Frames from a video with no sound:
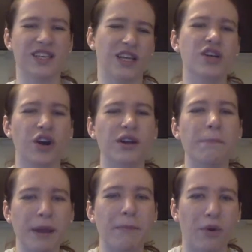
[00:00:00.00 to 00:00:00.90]
It's hard to
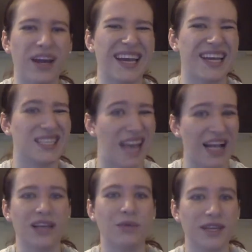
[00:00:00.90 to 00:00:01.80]
pinpoint
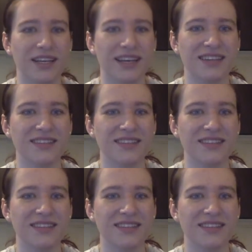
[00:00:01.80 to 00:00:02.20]
exactly what it is